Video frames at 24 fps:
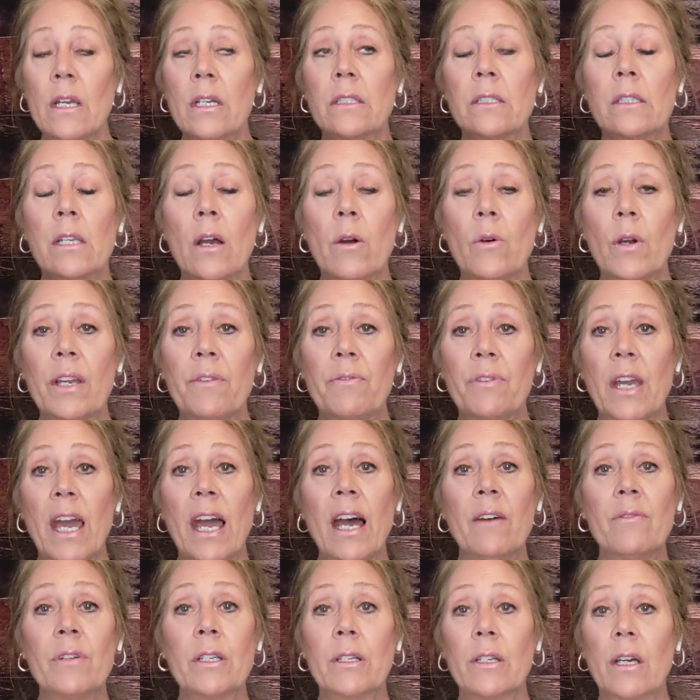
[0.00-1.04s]
So if you
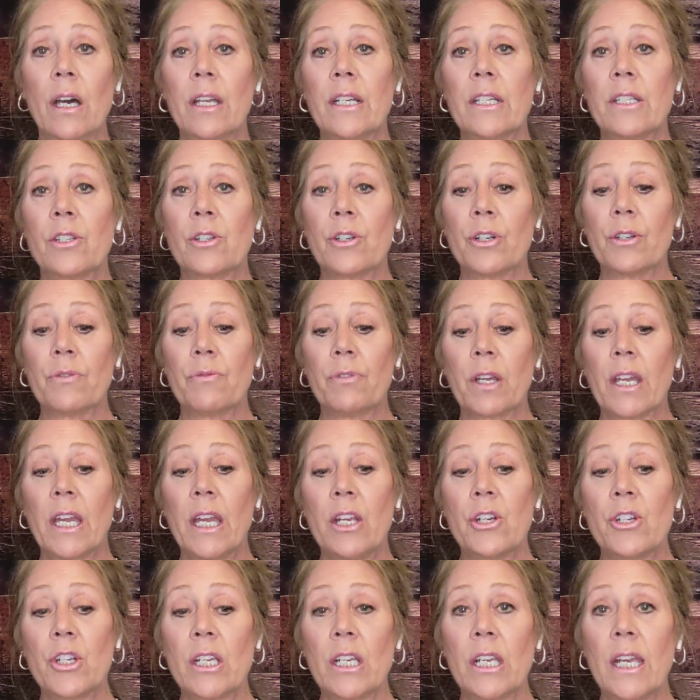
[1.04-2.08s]
haven't got a
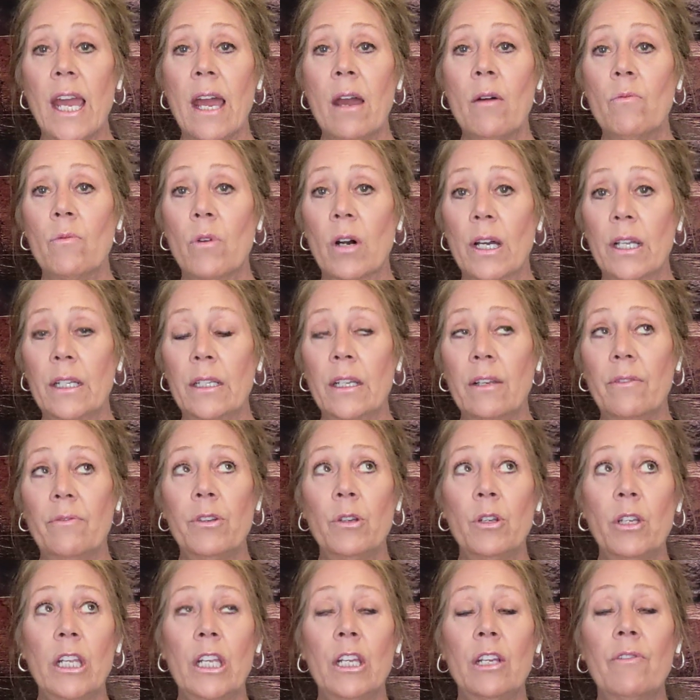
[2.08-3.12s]
certification, get one. If
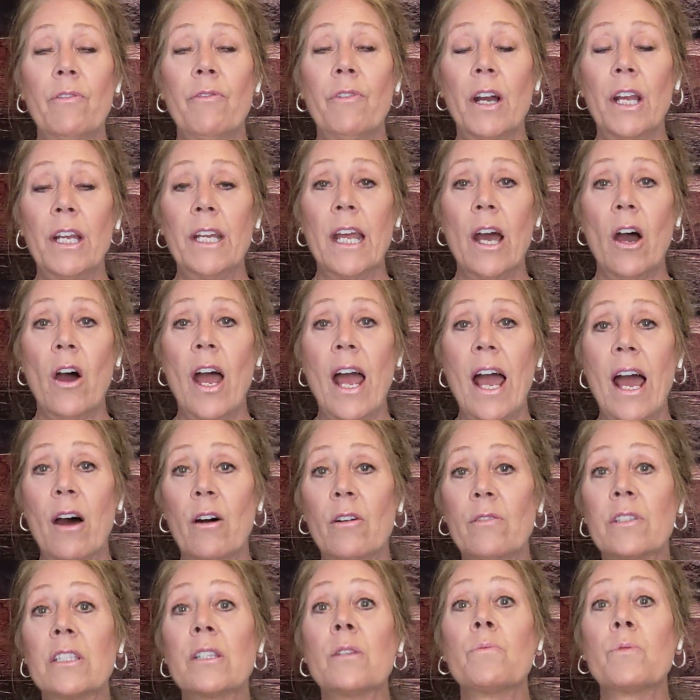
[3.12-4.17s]
you need to find out
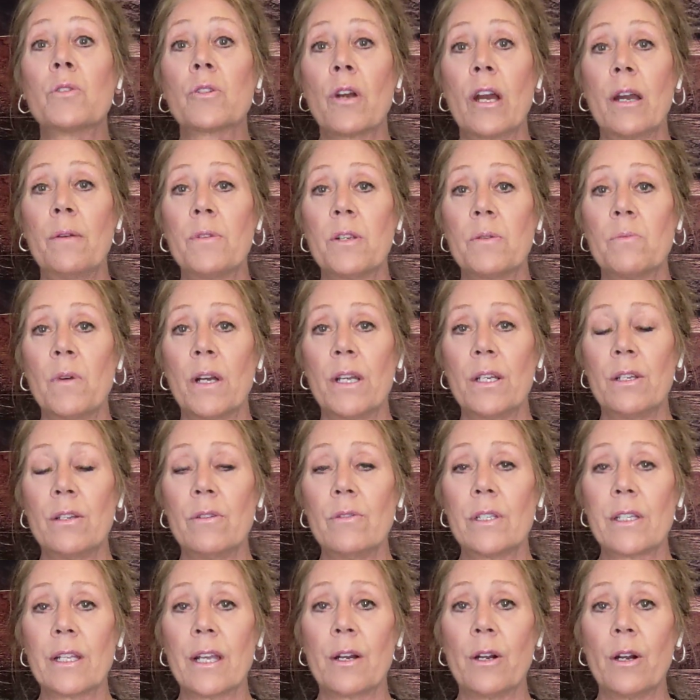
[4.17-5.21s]
how, subscribe to my
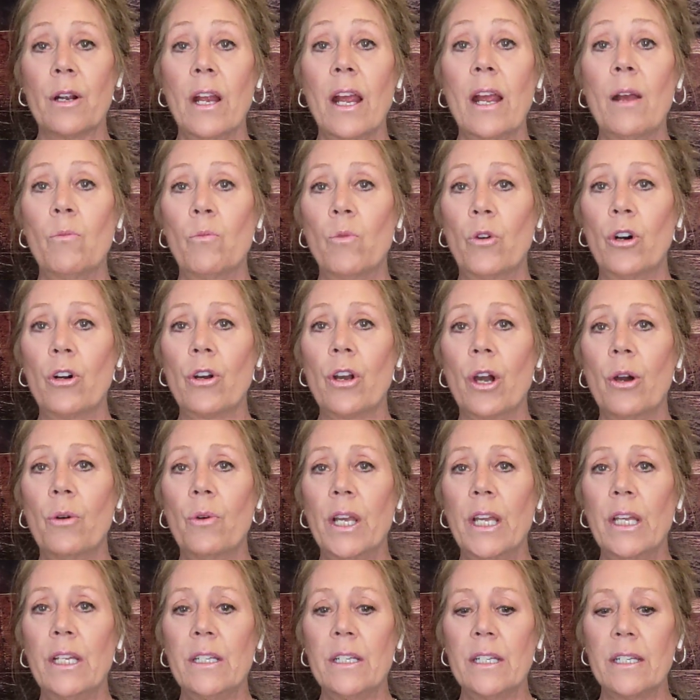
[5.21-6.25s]
newsletter and we'll go
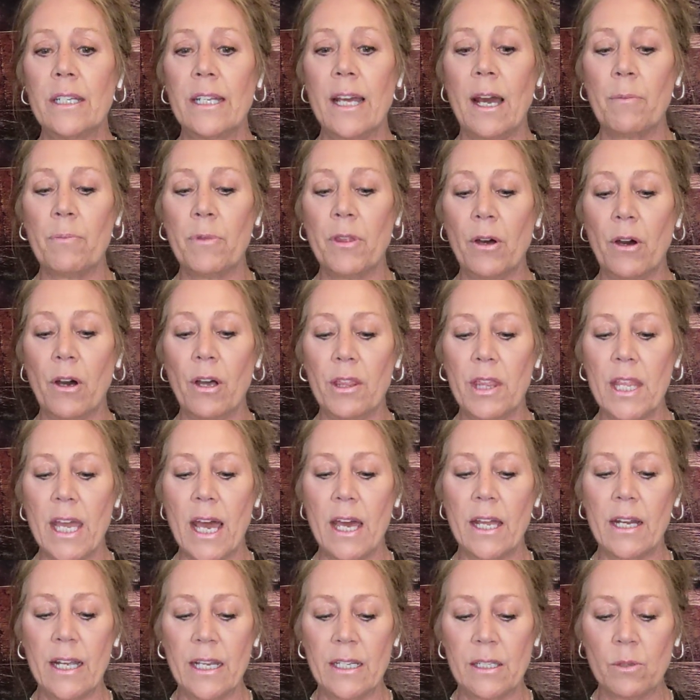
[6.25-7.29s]
into depth on
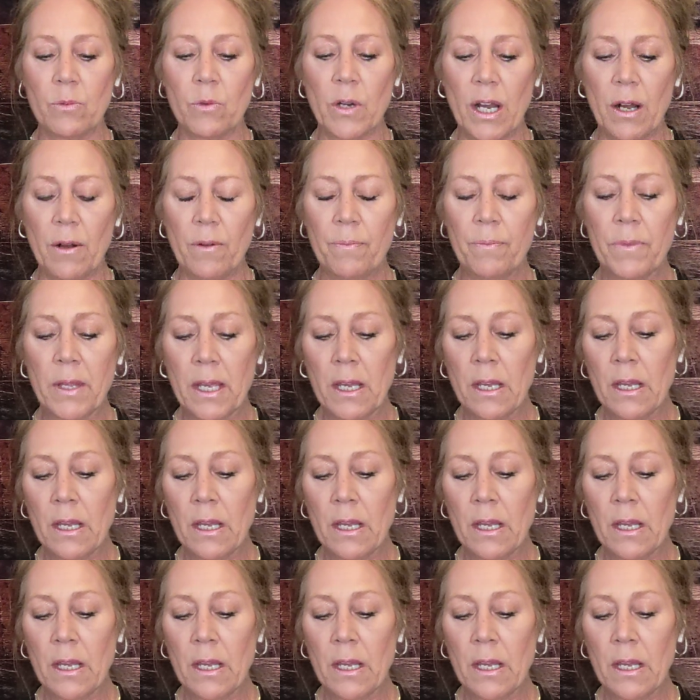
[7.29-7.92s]
that as well.